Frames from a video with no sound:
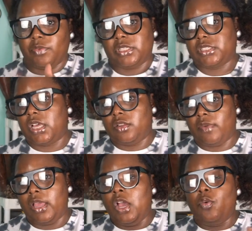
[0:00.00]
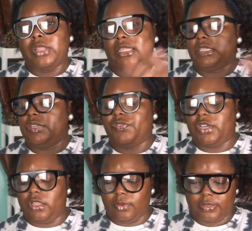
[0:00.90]
with this colorway, with like the different
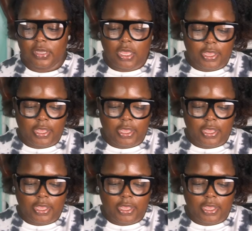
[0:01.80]
colorways.